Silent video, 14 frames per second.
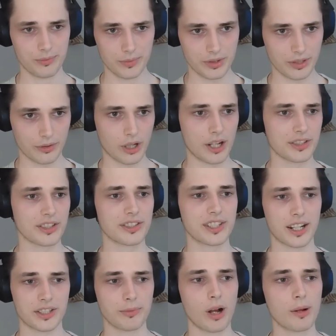sort of constant
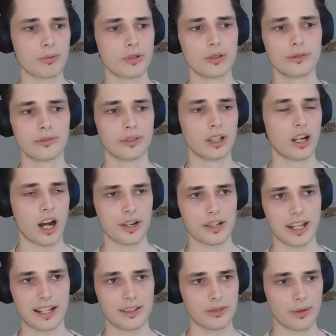size small proof,
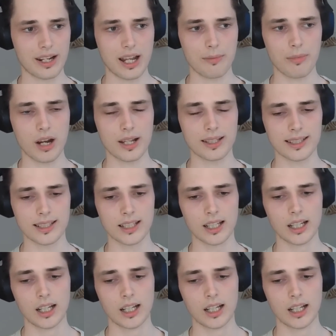128 bytes.